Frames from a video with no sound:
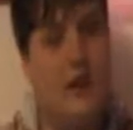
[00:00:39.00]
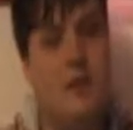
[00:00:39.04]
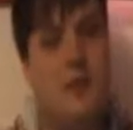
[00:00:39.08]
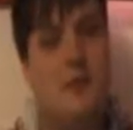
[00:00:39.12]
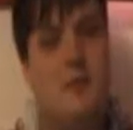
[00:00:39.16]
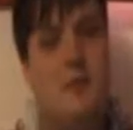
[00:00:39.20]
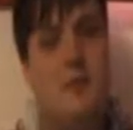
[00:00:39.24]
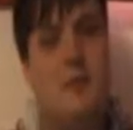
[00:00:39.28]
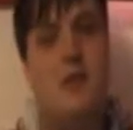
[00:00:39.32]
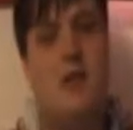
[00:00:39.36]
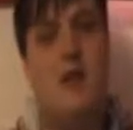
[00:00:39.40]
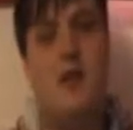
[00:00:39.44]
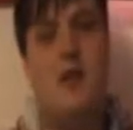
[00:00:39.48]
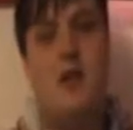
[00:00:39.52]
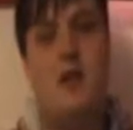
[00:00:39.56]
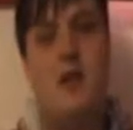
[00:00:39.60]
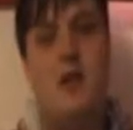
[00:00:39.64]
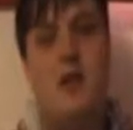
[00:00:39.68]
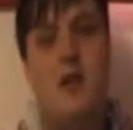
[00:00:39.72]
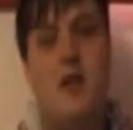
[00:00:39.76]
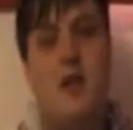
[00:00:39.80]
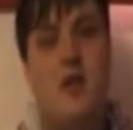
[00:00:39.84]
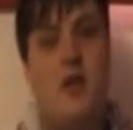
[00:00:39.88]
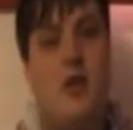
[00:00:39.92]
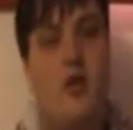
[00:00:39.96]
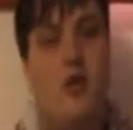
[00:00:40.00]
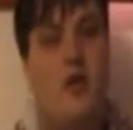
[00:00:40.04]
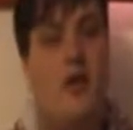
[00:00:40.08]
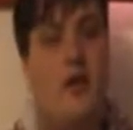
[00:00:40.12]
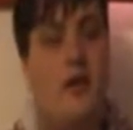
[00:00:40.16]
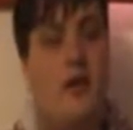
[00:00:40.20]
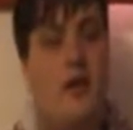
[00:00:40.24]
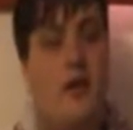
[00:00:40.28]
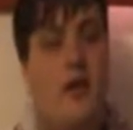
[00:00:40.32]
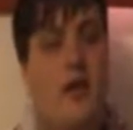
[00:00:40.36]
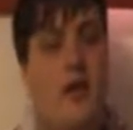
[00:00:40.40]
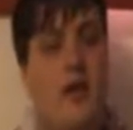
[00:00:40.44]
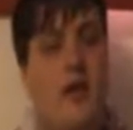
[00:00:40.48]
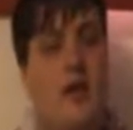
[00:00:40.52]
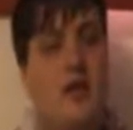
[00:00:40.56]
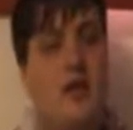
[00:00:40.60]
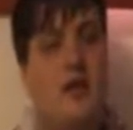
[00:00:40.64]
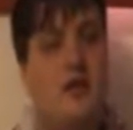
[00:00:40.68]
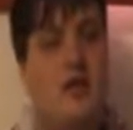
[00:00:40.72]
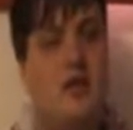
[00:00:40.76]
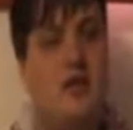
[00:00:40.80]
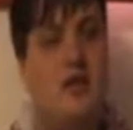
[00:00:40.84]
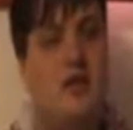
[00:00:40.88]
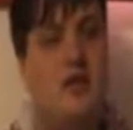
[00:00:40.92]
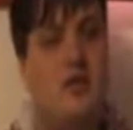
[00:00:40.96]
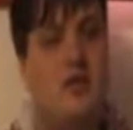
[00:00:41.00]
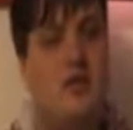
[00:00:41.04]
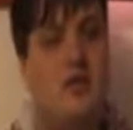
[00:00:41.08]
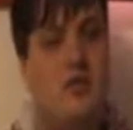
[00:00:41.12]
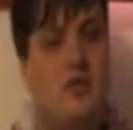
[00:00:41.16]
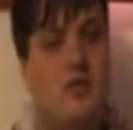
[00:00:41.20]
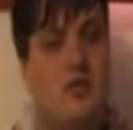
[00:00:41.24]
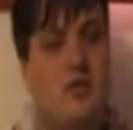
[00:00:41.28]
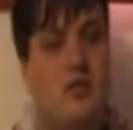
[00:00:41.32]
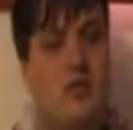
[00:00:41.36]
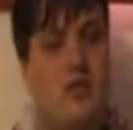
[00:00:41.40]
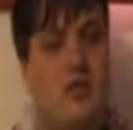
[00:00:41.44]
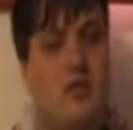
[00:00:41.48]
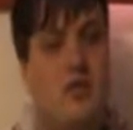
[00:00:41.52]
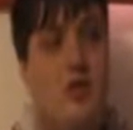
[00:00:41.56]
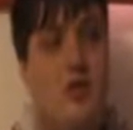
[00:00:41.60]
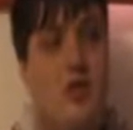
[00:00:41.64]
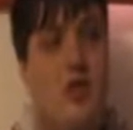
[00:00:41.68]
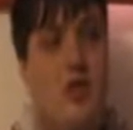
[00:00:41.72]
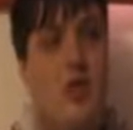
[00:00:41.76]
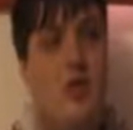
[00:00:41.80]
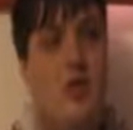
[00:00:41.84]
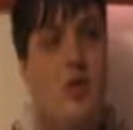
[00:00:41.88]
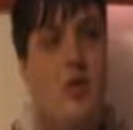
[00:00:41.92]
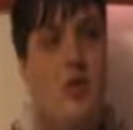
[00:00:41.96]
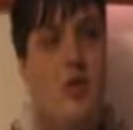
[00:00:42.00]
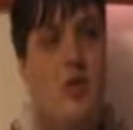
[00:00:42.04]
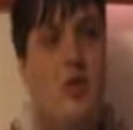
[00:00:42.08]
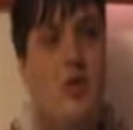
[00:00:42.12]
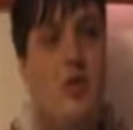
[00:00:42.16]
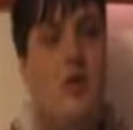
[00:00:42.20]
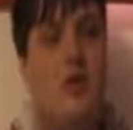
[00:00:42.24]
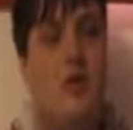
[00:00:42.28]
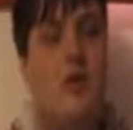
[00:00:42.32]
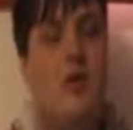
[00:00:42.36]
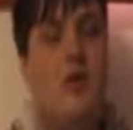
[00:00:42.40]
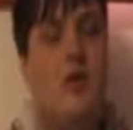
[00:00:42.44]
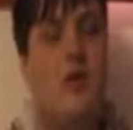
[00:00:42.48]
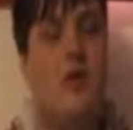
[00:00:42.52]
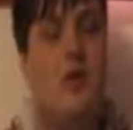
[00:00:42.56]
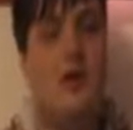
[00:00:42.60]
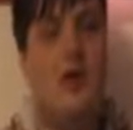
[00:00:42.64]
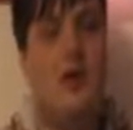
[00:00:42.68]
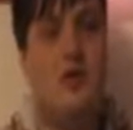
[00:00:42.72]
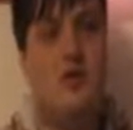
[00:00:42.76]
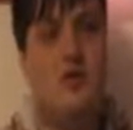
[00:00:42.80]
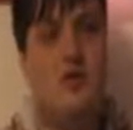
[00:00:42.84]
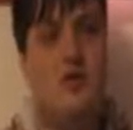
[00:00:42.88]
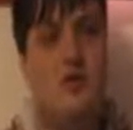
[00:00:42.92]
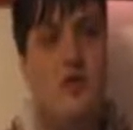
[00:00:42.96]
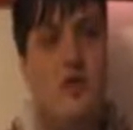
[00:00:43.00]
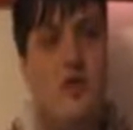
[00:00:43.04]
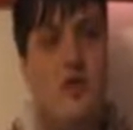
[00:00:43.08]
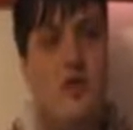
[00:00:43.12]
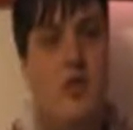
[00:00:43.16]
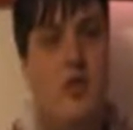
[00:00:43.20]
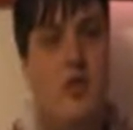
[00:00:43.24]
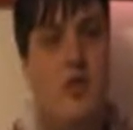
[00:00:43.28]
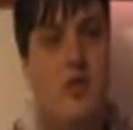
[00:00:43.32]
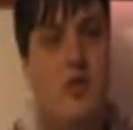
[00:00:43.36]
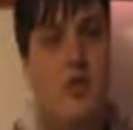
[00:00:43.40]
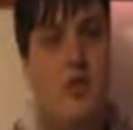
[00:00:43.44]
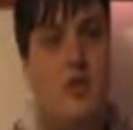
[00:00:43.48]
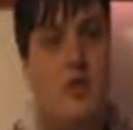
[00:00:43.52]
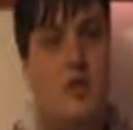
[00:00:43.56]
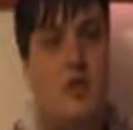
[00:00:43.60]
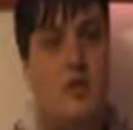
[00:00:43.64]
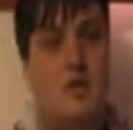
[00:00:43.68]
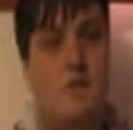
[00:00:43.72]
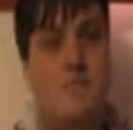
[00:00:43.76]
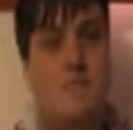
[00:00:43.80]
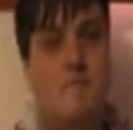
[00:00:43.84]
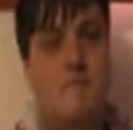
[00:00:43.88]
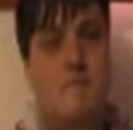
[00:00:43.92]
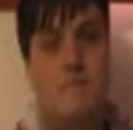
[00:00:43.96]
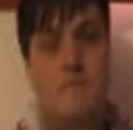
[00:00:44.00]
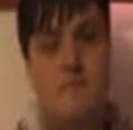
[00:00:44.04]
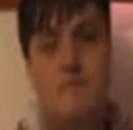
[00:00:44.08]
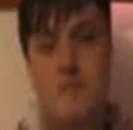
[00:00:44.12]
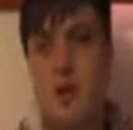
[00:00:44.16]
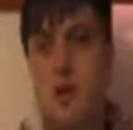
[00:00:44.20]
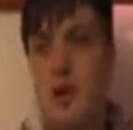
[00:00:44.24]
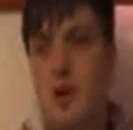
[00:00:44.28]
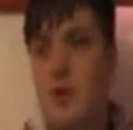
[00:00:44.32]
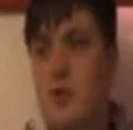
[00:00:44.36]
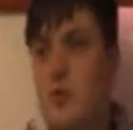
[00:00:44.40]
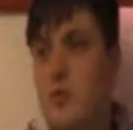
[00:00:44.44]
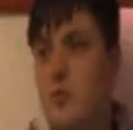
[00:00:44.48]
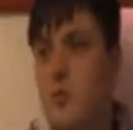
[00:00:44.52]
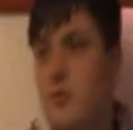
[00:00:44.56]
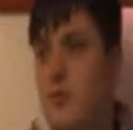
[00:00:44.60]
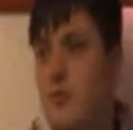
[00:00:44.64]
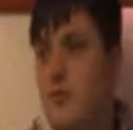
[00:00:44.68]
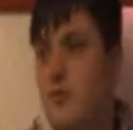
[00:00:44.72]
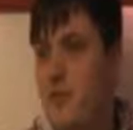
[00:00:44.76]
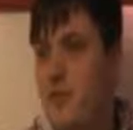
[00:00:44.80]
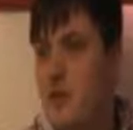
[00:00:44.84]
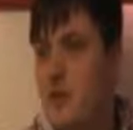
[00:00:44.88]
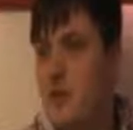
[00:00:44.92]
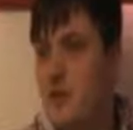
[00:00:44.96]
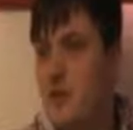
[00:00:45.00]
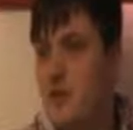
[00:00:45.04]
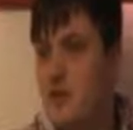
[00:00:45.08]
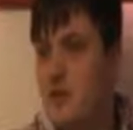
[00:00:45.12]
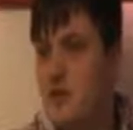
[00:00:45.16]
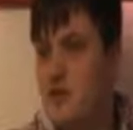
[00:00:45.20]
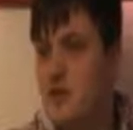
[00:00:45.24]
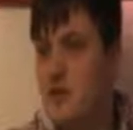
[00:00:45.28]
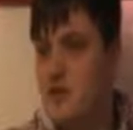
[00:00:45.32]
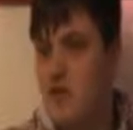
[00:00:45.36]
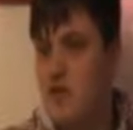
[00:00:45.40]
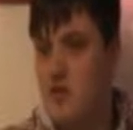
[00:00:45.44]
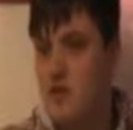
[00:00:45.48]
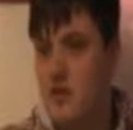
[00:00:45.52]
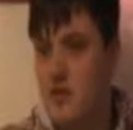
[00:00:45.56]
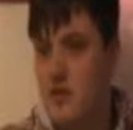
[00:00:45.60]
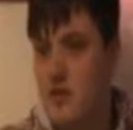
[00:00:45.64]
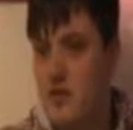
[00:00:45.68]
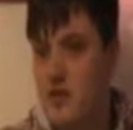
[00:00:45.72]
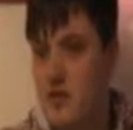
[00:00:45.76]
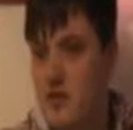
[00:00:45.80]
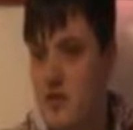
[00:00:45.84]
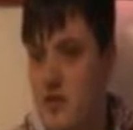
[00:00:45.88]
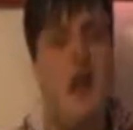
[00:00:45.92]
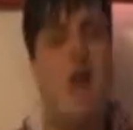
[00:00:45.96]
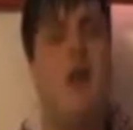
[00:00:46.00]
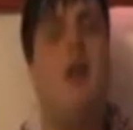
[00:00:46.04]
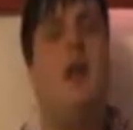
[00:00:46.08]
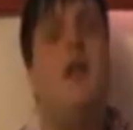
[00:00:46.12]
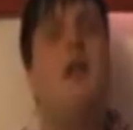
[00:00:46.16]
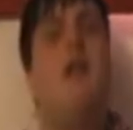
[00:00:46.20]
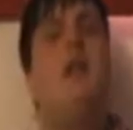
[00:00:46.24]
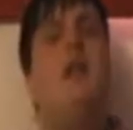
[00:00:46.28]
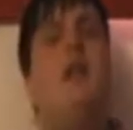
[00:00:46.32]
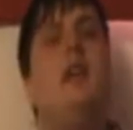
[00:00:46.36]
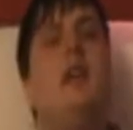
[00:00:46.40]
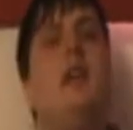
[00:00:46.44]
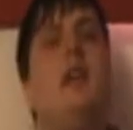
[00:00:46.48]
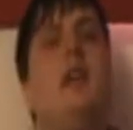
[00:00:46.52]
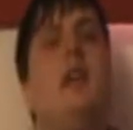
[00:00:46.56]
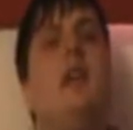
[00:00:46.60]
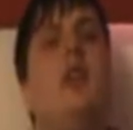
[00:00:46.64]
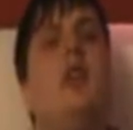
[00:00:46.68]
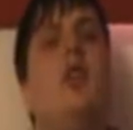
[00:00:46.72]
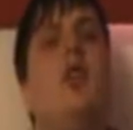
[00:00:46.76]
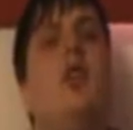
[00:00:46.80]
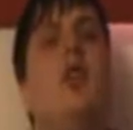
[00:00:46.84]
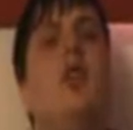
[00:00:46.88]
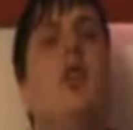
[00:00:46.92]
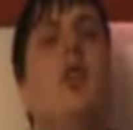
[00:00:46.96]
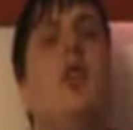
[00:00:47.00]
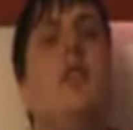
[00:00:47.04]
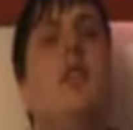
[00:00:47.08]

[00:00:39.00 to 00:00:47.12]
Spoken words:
It's about the girl in an institution who occasionally goes to a fantasy world. And let me tell you,